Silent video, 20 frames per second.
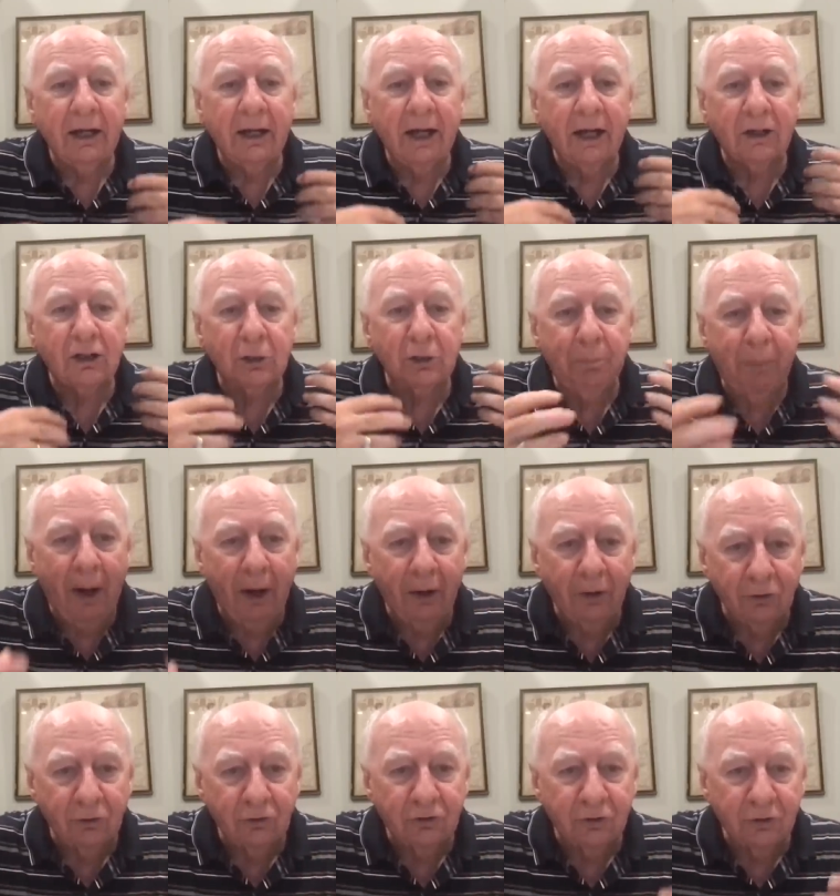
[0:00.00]

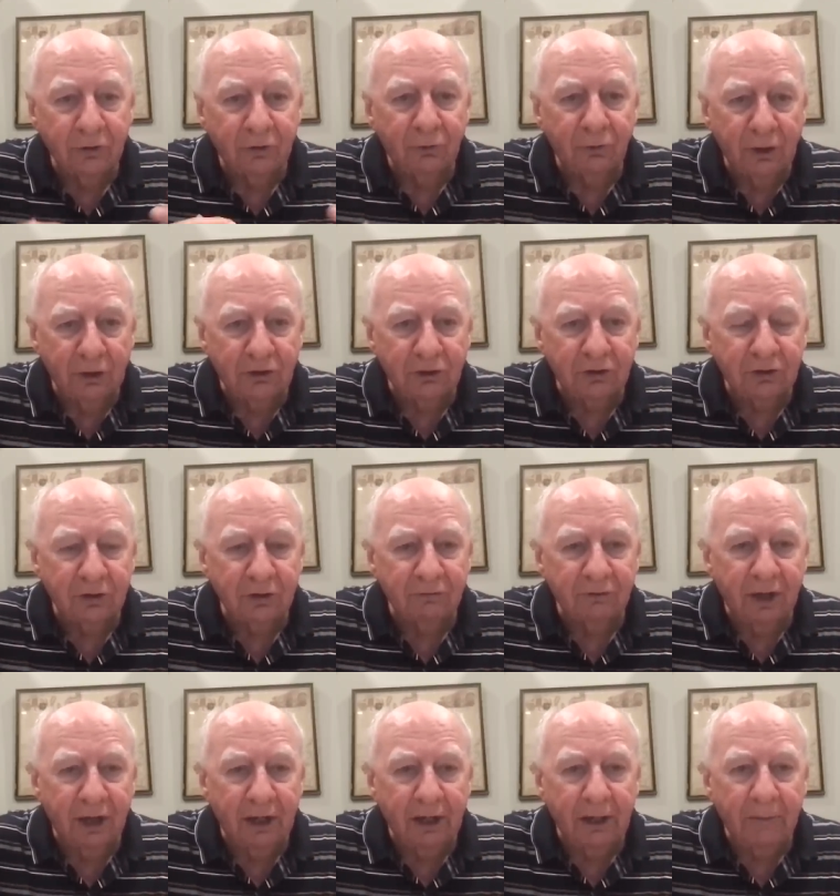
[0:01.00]
exposed to the risk of
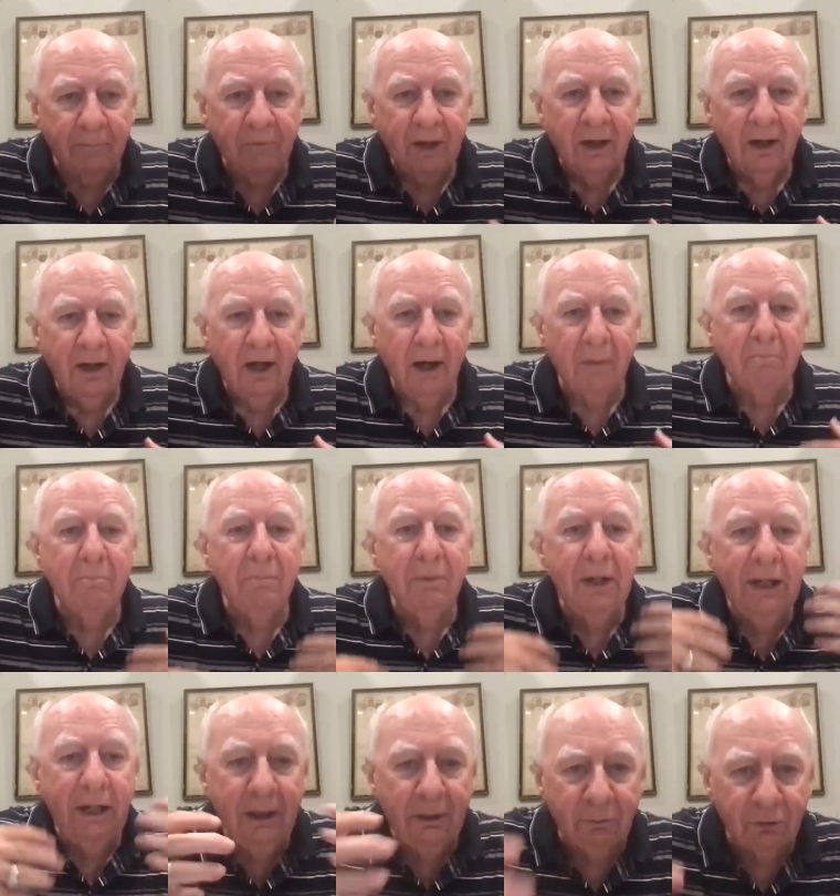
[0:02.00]
getting
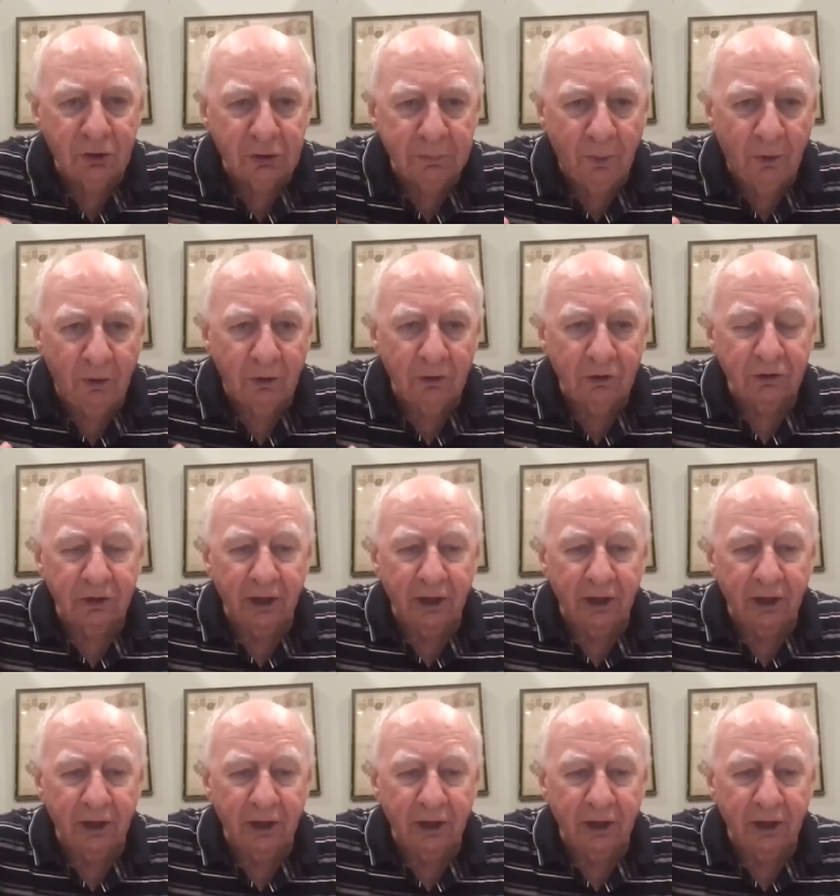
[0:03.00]
immediate response.